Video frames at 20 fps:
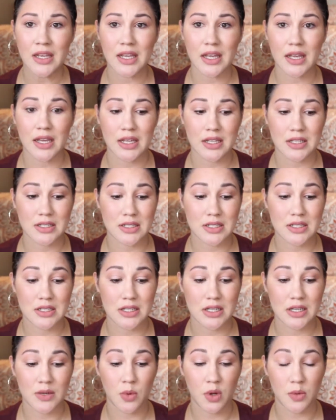
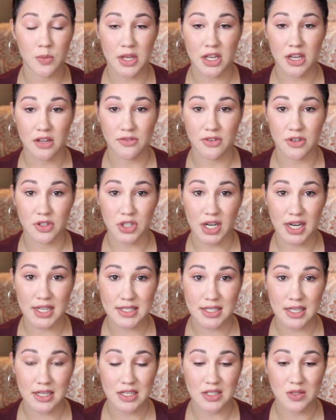it would be good for dry
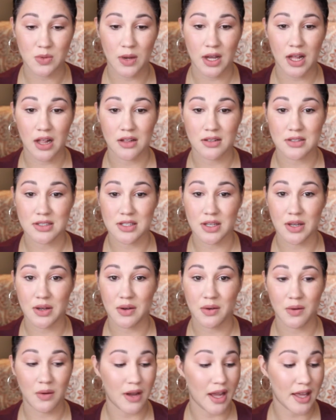skin as well.
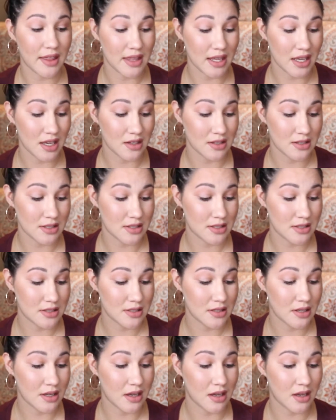So I think
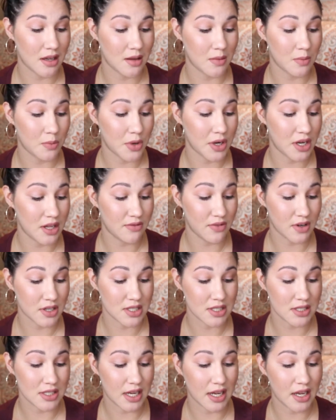it's pretty
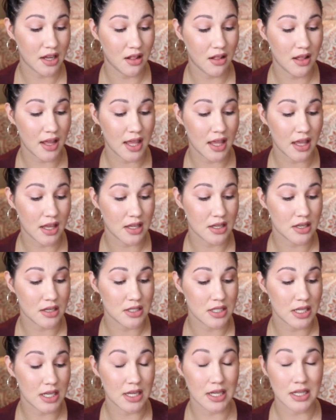versatile,
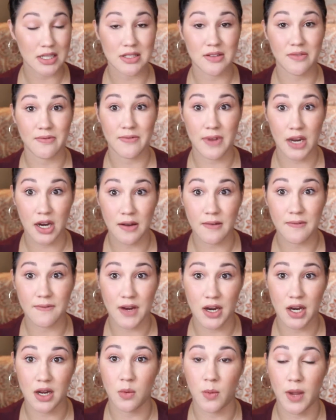and it is very,
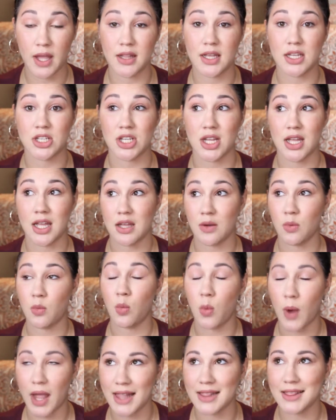very
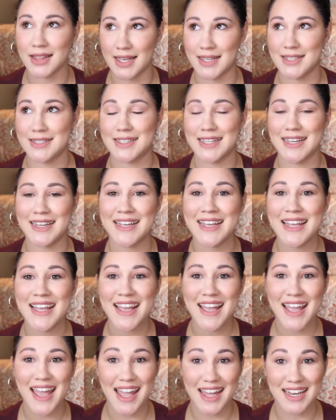weightless,
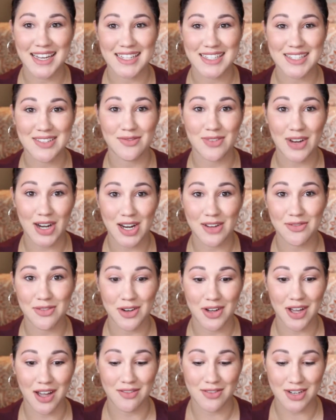and it's very
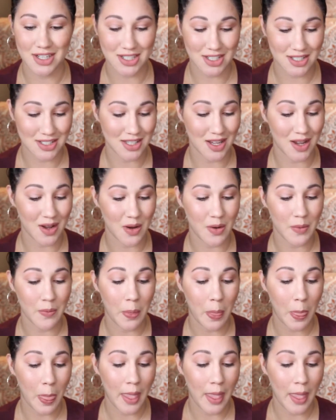full coverage. So